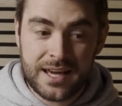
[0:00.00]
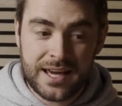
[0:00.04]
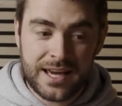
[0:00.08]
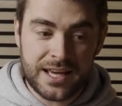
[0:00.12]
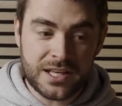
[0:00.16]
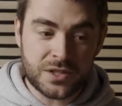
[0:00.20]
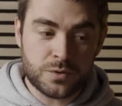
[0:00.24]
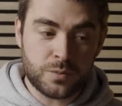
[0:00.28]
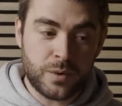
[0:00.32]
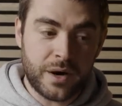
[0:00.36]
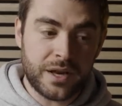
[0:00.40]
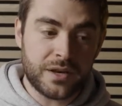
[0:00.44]

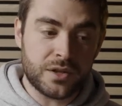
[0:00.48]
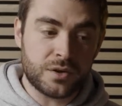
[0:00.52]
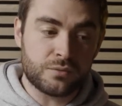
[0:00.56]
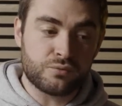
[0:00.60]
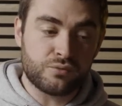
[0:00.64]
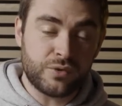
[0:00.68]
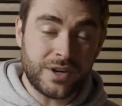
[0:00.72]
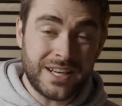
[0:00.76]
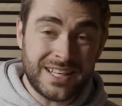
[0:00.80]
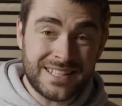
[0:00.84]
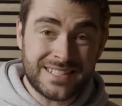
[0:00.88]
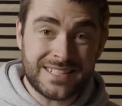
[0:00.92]
is when the
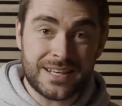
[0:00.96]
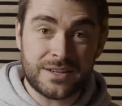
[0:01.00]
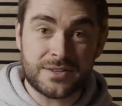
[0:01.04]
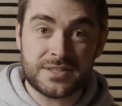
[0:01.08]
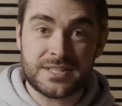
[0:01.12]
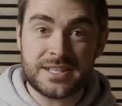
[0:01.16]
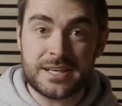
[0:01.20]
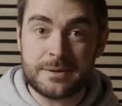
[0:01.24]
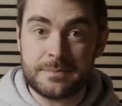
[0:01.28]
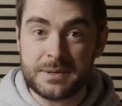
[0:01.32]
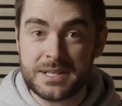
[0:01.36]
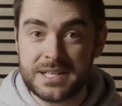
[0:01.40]
retail
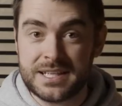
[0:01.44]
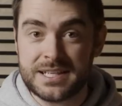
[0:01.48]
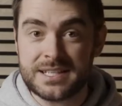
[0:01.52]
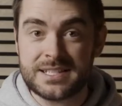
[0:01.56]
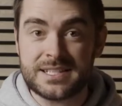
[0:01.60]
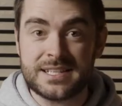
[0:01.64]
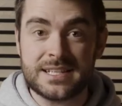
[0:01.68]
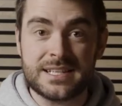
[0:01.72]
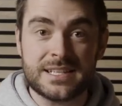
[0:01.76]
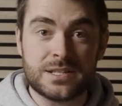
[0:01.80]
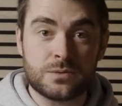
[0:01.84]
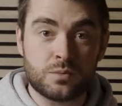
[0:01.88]

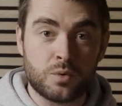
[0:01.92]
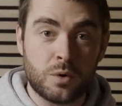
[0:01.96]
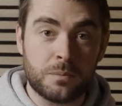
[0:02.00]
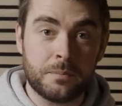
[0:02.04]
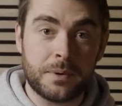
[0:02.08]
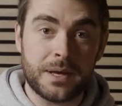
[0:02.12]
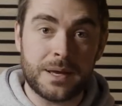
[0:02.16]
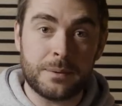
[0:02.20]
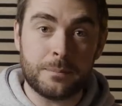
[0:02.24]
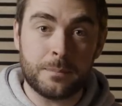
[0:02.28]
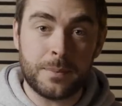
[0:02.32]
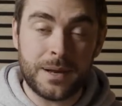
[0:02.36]
CBDCs will
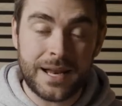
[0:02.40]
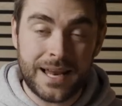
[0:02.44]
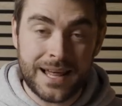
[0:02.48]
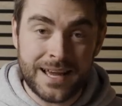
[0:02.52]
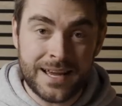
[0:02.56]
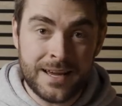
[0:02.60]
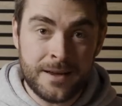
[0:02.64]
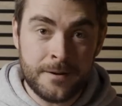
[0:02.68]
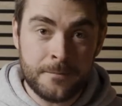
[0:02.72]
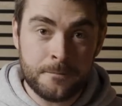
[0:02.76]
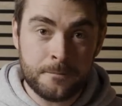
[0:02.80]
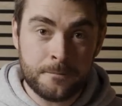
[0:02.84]
be in
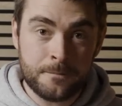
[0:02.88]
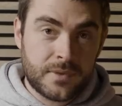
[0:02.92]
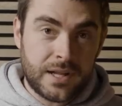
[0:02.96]
play.